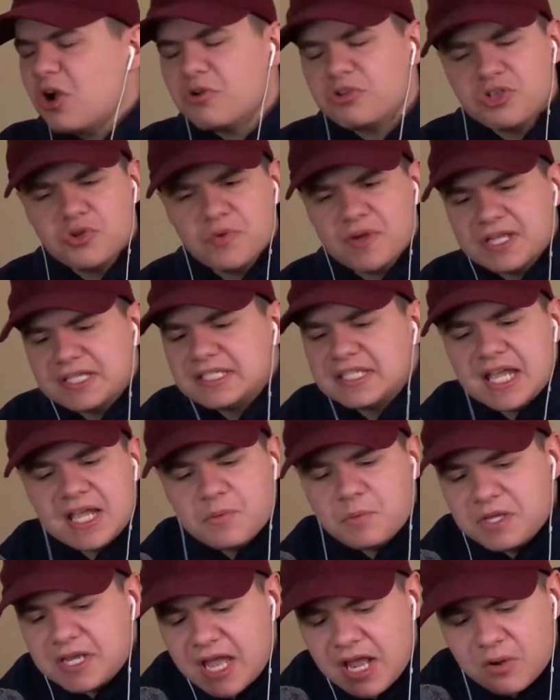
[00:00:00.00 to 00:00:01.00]
go
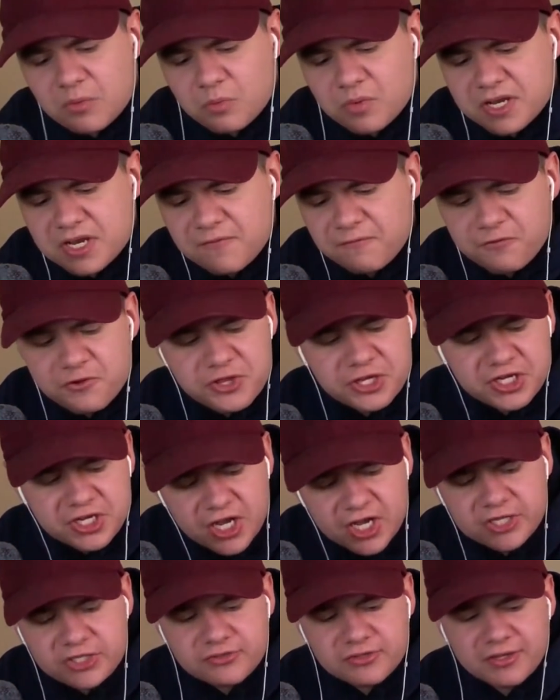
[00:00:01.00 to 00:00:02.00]
USA. We got to win it for the
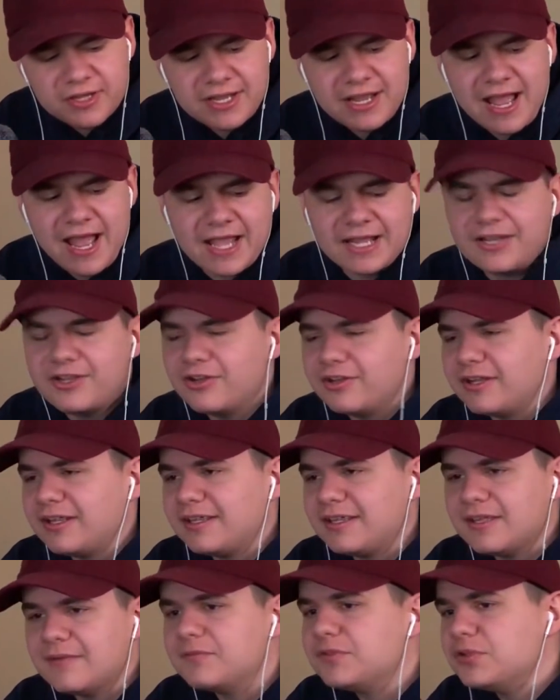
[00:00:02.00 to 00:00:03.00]
country. Like, I
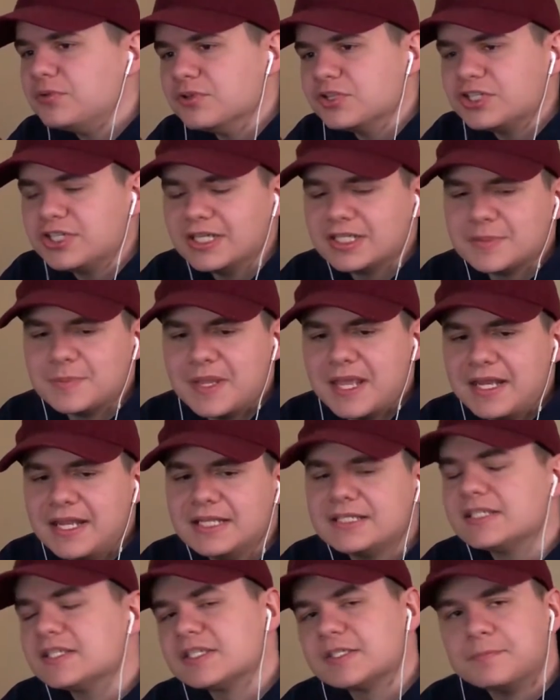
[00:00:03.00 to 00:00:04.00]
couldn't give two shits,
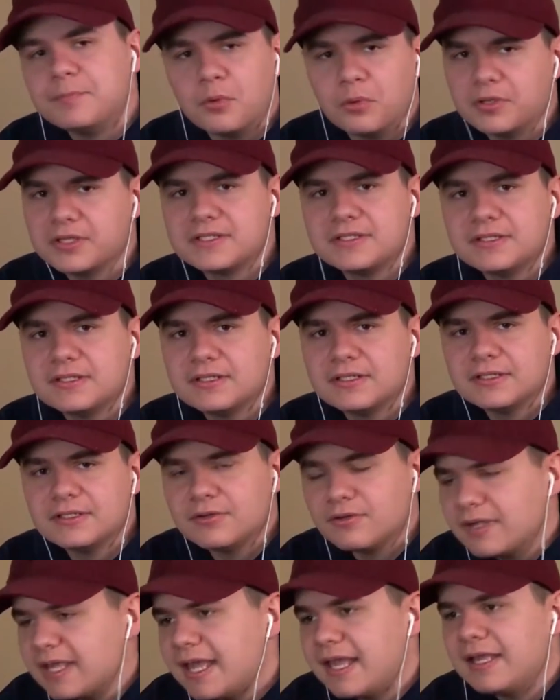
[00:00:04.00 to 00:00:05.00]
man. It's a sport,
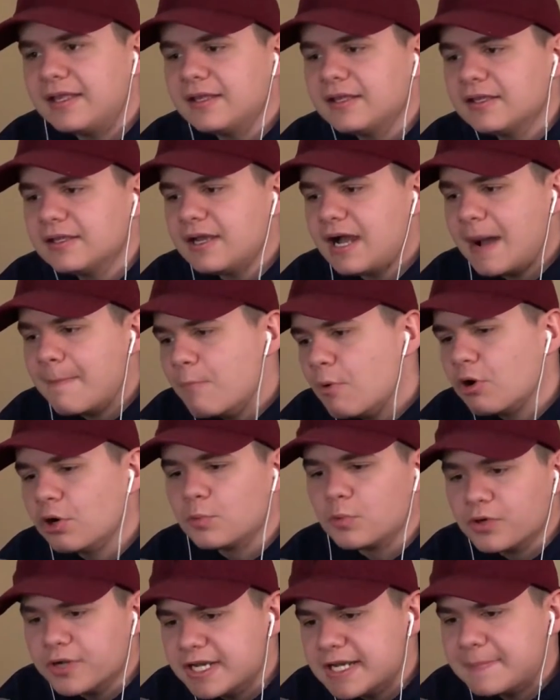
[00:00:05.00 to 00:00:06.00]
okay? I'm
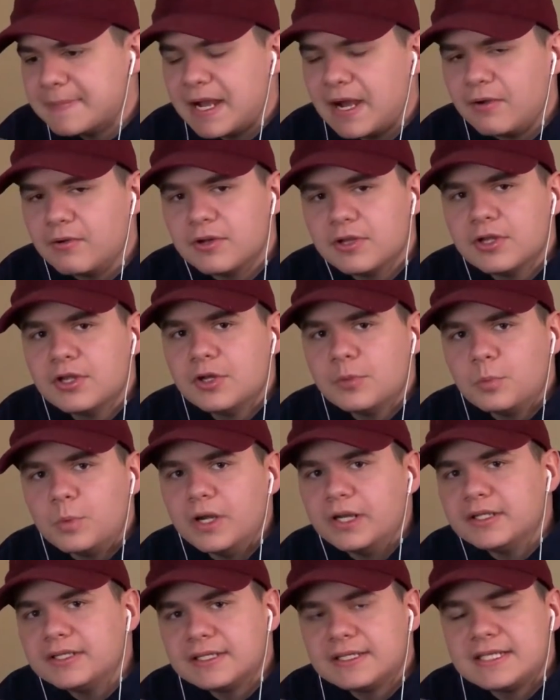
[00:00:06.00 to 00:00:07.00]
more worried about
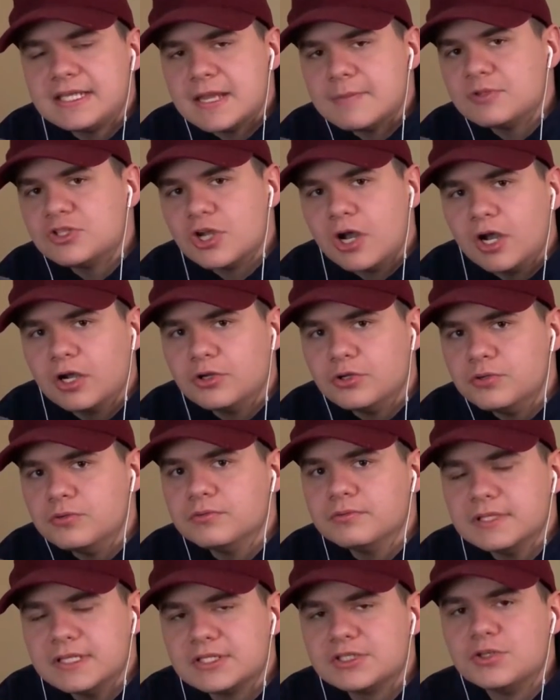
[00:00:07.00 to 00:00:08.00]
what Kim
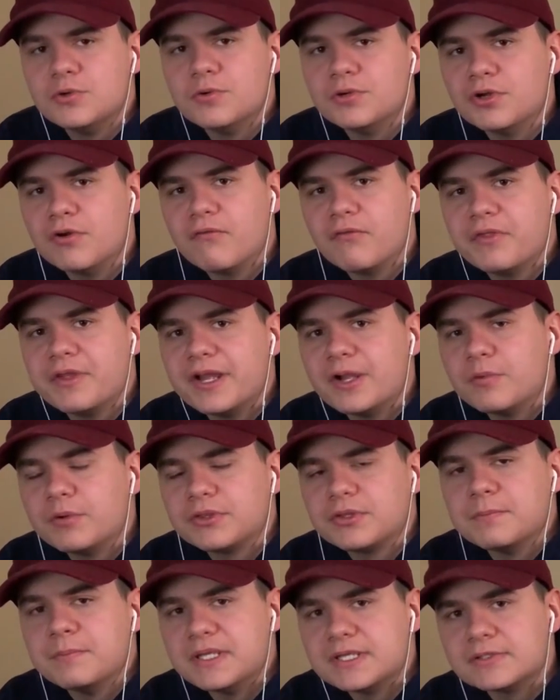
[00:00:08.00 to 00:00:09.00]
Jong-un is doing over there
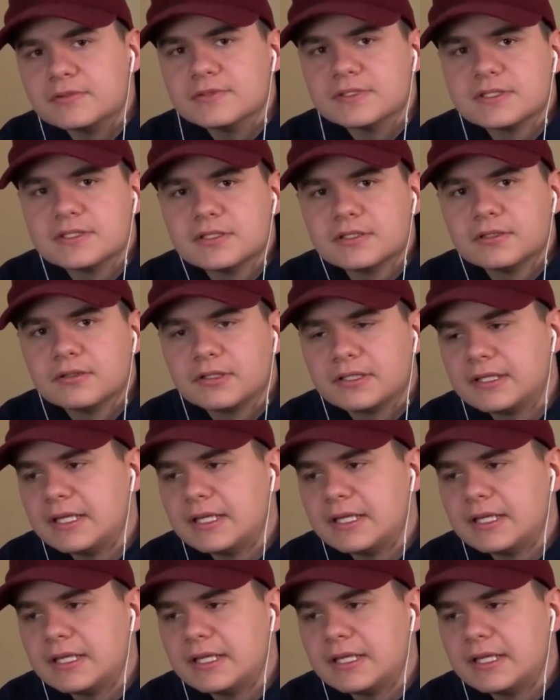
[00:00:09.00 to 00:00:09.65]
with the missiles.